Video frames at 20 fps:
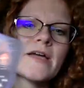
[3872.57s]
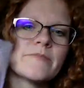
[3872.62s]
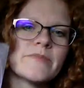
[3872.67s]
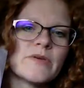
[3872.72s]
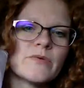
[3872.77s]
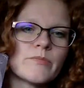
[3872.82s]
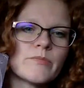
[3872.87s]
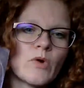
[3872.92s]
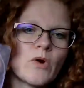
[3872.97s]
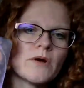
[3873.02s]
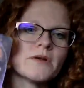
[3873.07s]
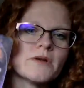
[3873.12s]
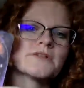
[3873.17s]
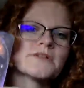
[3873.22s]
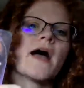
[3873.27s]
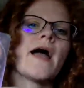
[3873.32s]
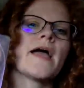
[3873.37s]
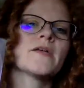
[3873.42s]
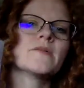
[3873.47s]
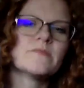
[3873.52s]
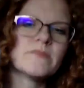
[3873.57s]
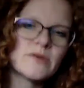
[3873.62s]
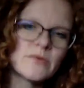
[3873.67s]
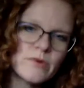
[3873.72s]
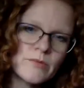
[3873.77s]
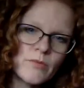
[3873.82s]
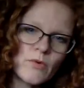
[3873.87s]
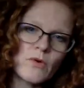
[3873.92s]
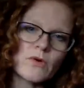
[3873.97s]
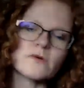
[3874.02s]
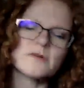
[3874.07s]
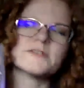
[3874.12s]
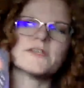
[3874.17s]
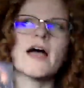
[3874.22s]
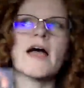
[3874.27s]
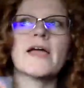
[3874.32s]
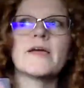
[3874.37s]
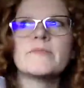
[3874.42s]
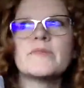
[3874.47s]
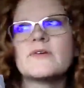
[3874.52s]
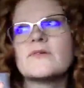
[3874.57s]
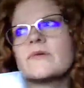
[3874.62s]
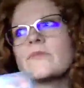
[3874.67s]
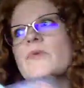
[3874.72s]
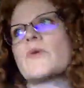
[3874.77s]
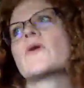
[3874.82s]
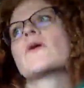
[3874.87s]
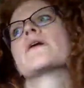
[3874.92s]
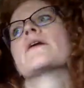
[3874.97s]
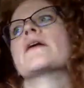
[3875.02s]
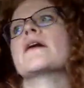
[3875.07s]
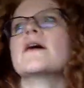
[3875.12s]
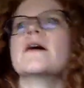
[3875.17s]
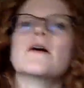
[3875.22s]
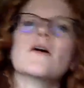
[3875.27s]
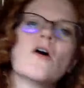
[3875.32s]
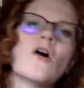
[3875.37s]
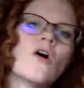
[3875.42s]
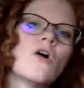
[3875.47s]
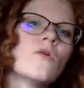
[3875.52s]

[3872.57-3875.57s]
and be reborn, die and be reborn, die and be reborn